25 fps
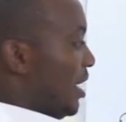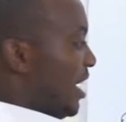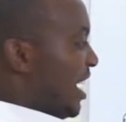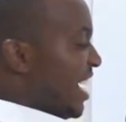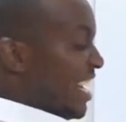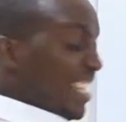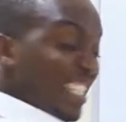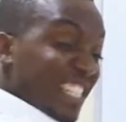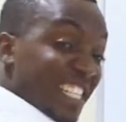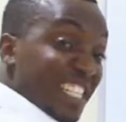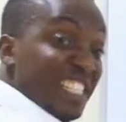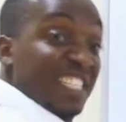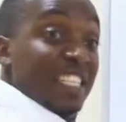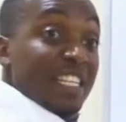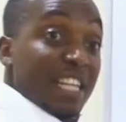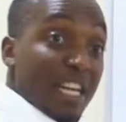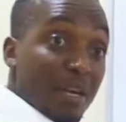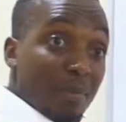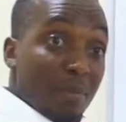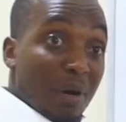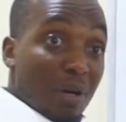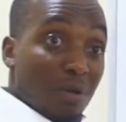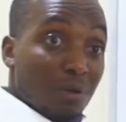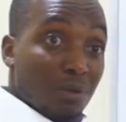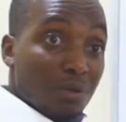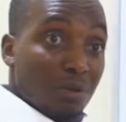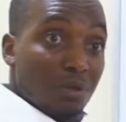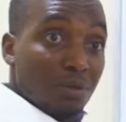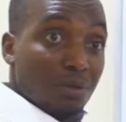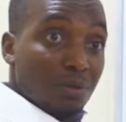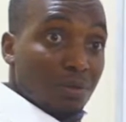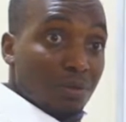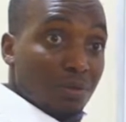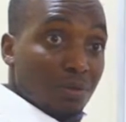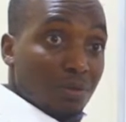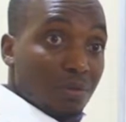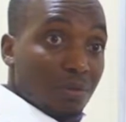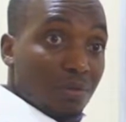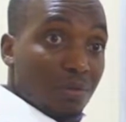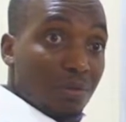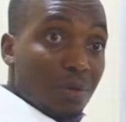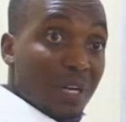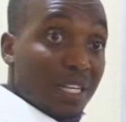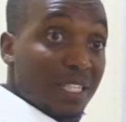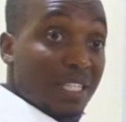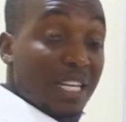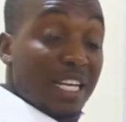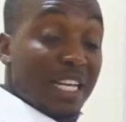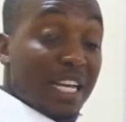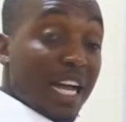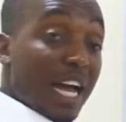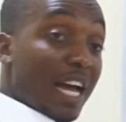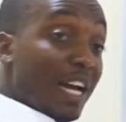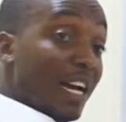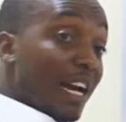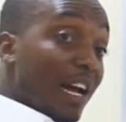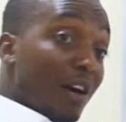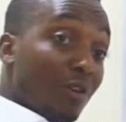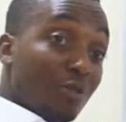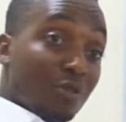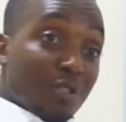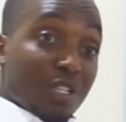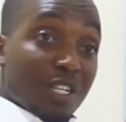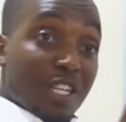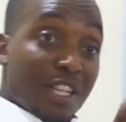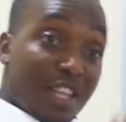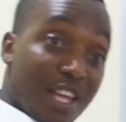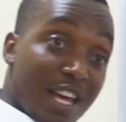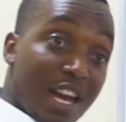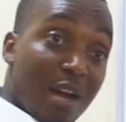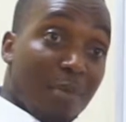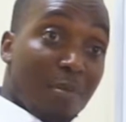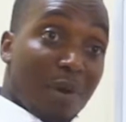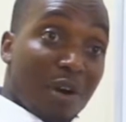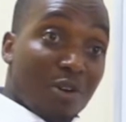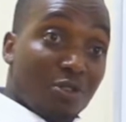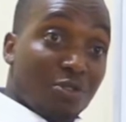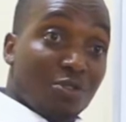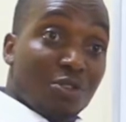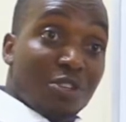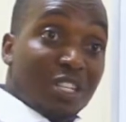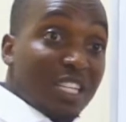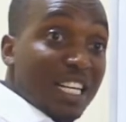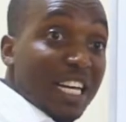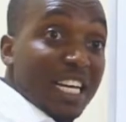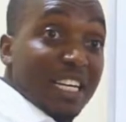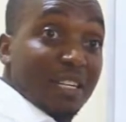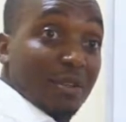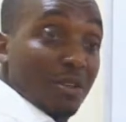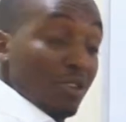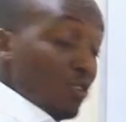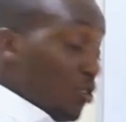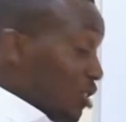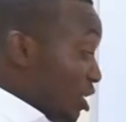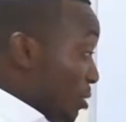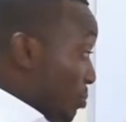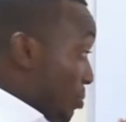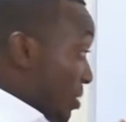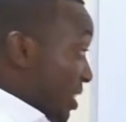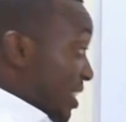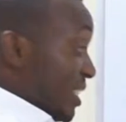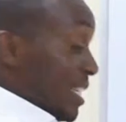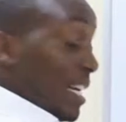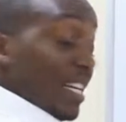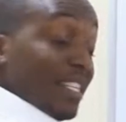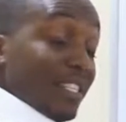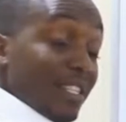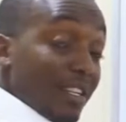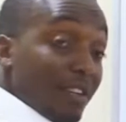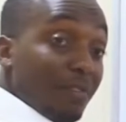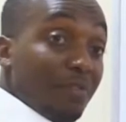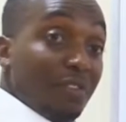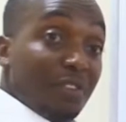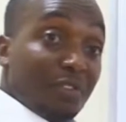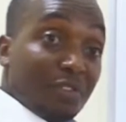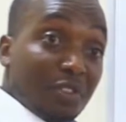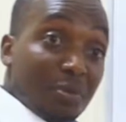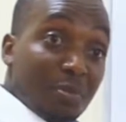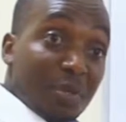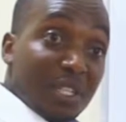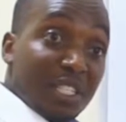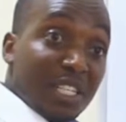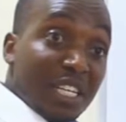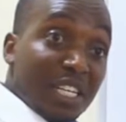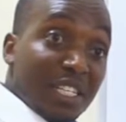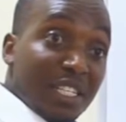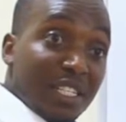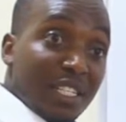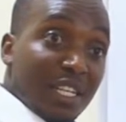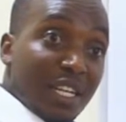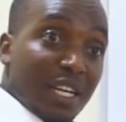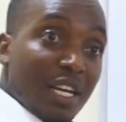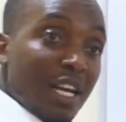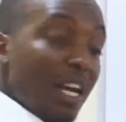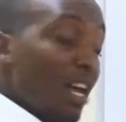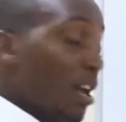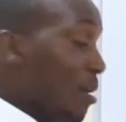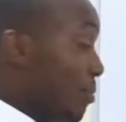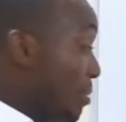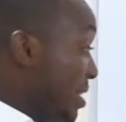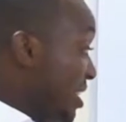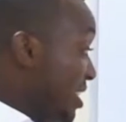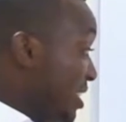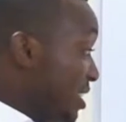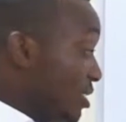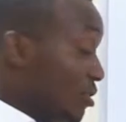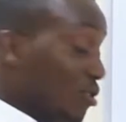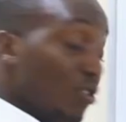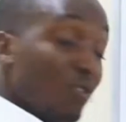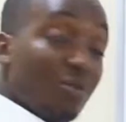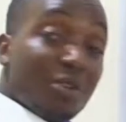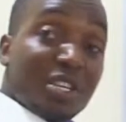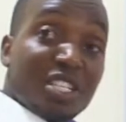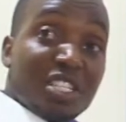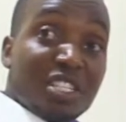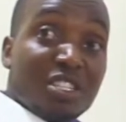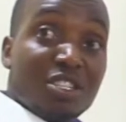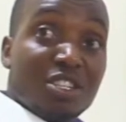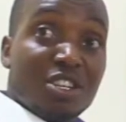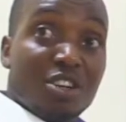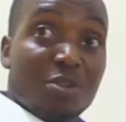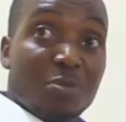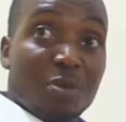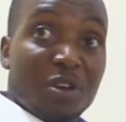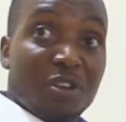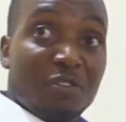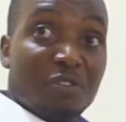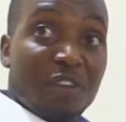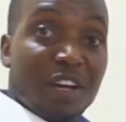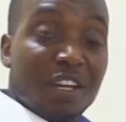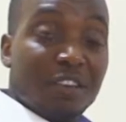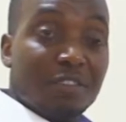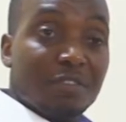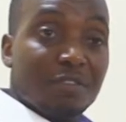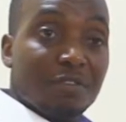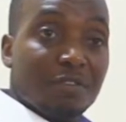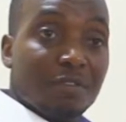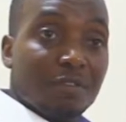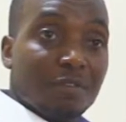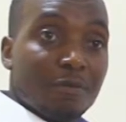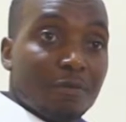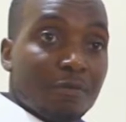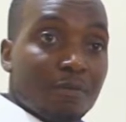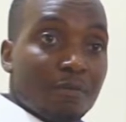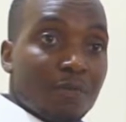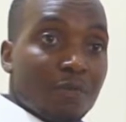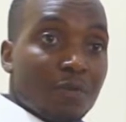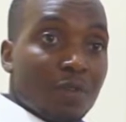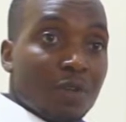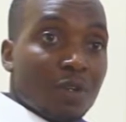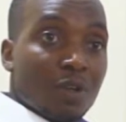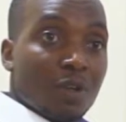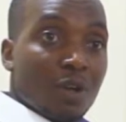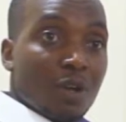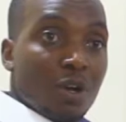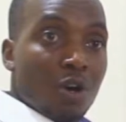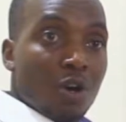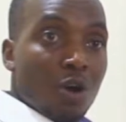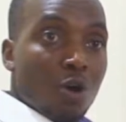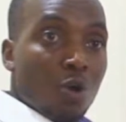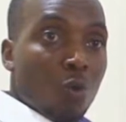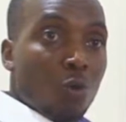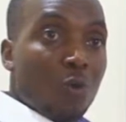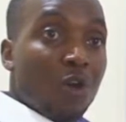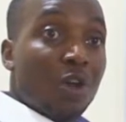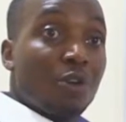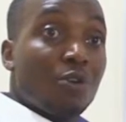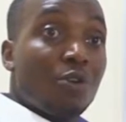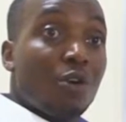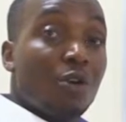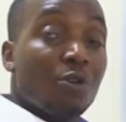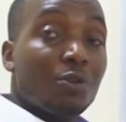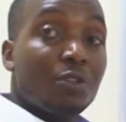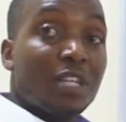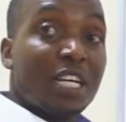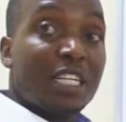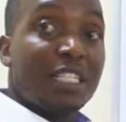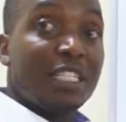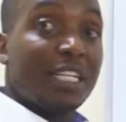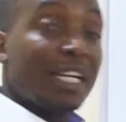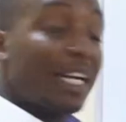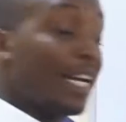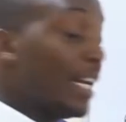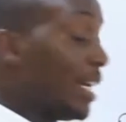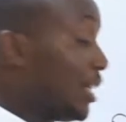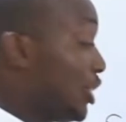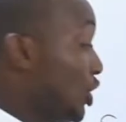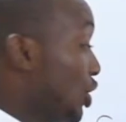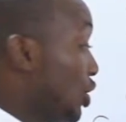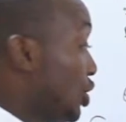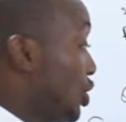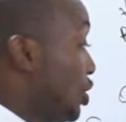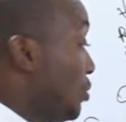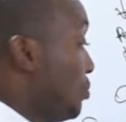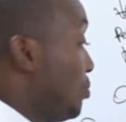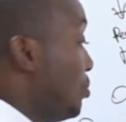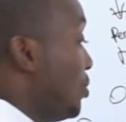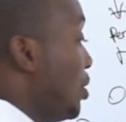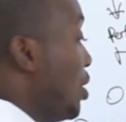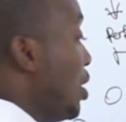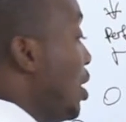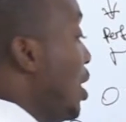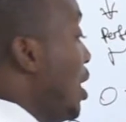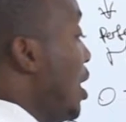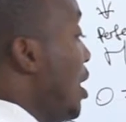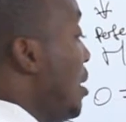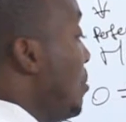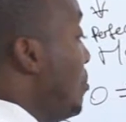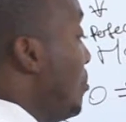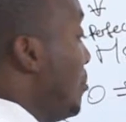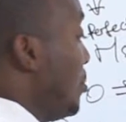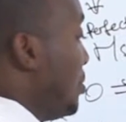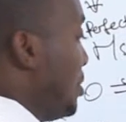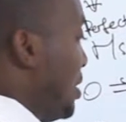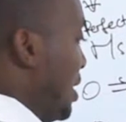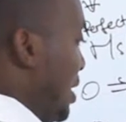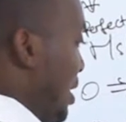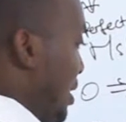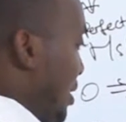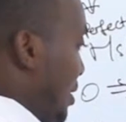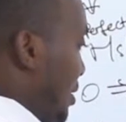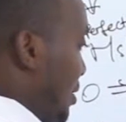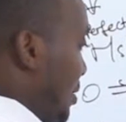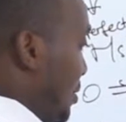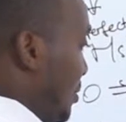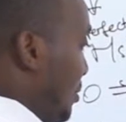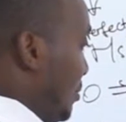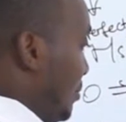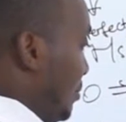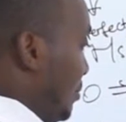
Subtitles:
And its neighborhood, we're saying around, thereabout, not precisely 50%, but as long as it's 0.5, we call that relationship a moderate